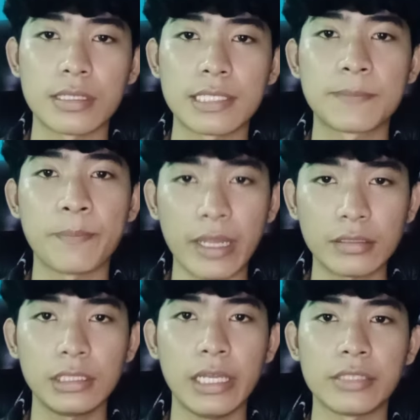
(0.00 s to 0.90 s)

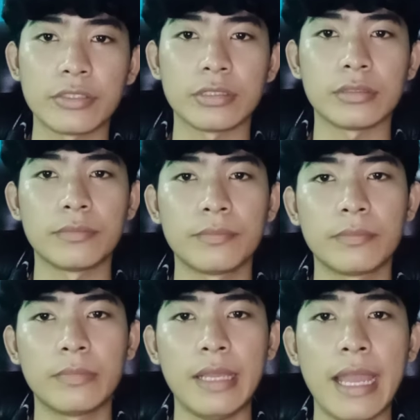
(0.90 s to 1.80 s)
speculation.
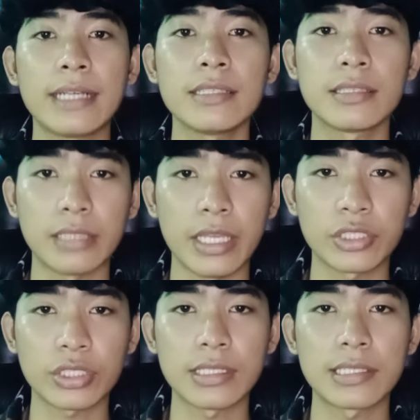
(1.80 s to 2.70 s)
At this
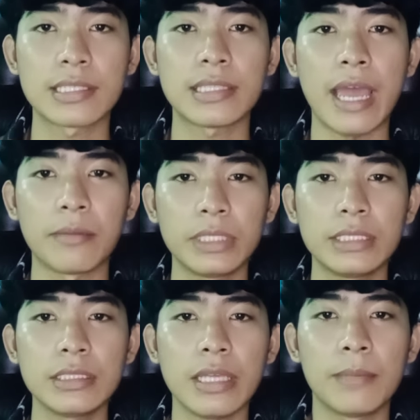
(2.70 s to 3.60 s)
stage,
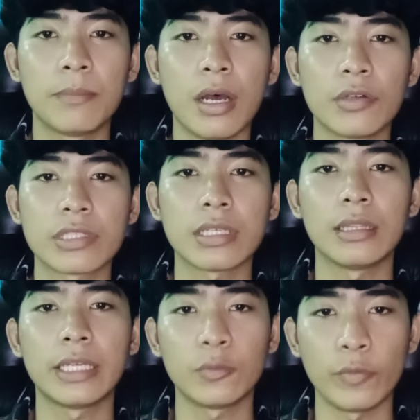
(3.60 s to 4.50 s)
statements about
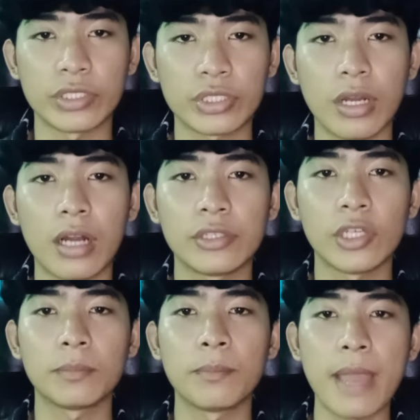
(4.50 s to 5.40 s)
language are
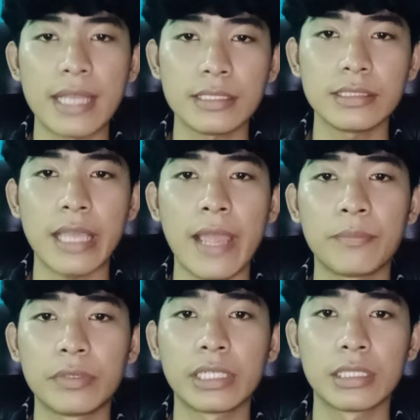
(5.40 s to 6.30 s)
not based
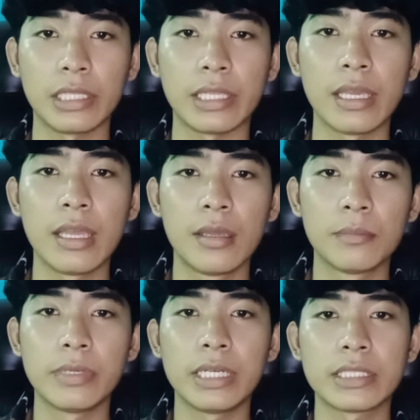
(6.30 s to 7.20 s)
empirically,
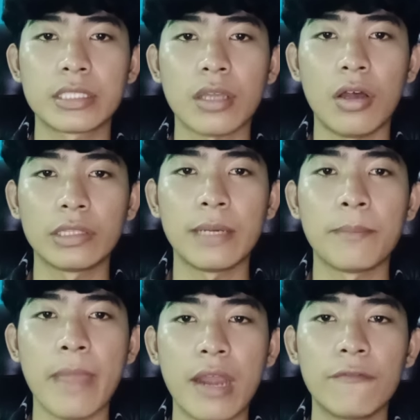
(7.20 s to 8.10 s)
but on a
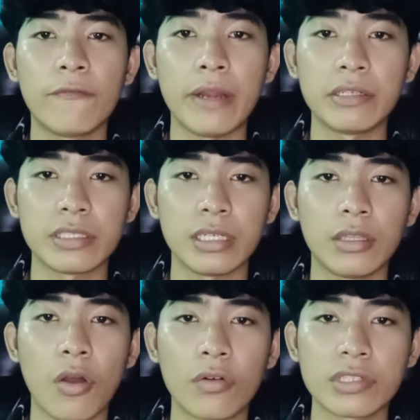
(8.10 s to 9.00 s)
mere fairy
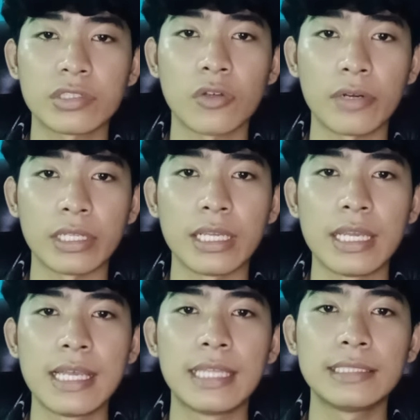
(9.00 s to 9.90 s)
tale or story.
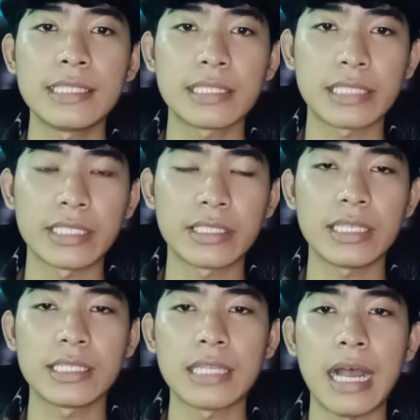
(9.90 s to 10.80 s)
This stage
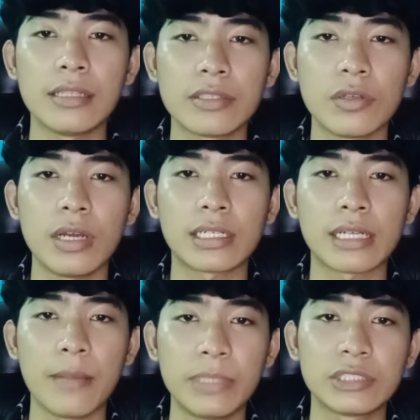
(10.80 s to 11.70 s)
is also a
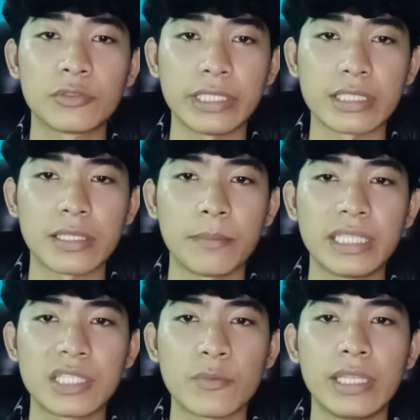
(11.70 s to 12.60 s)
common trait
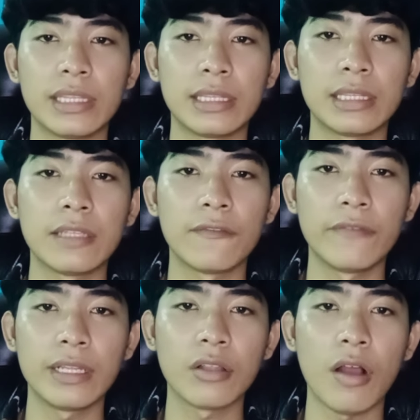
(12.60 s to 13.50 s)
between the
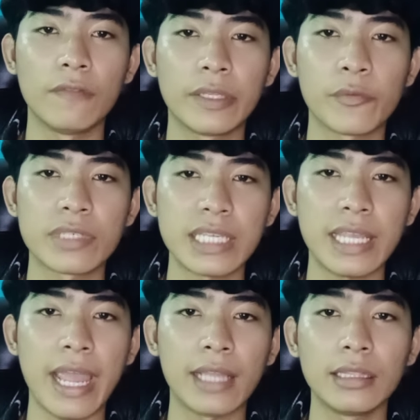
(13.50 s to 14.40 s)
field of
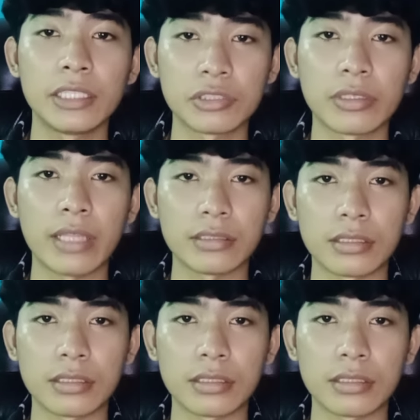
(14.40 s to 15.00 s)
linguistics and literature.